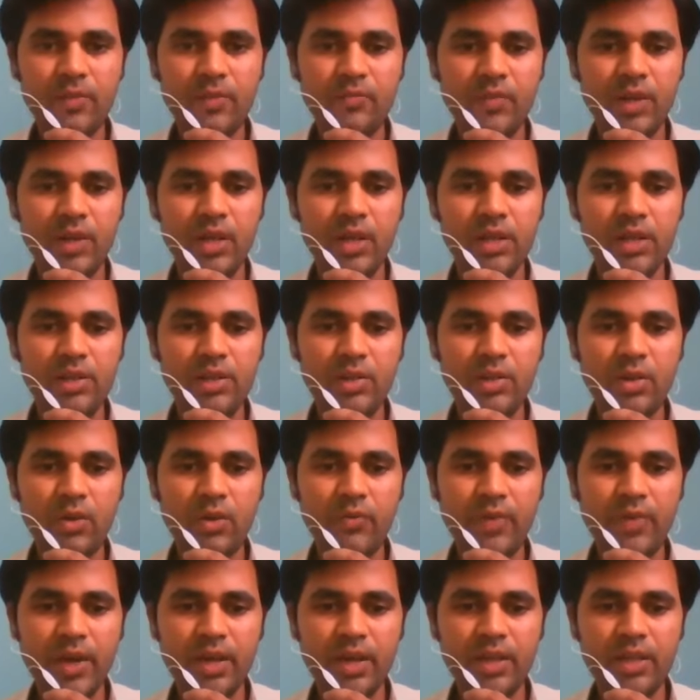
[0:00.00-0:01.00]
Faculty of
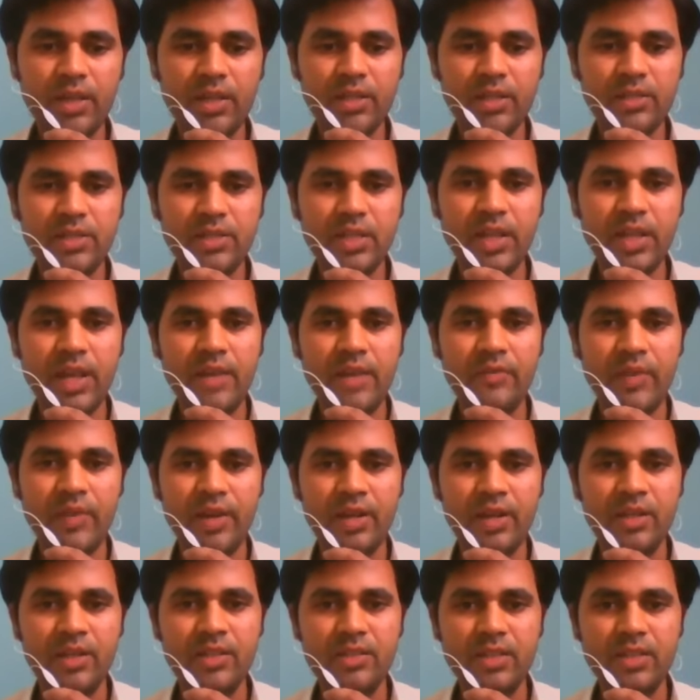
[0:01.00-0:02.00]
Agriculture and
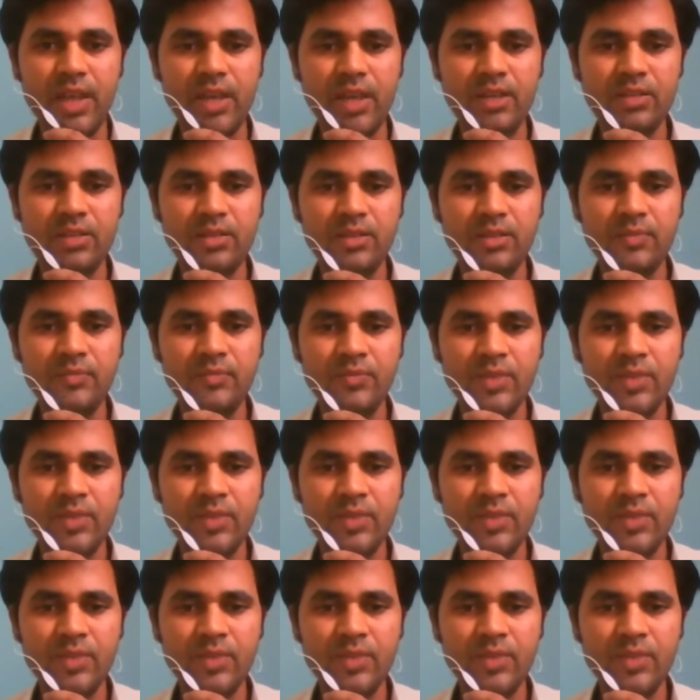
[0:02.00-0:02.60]
Veterinary Science,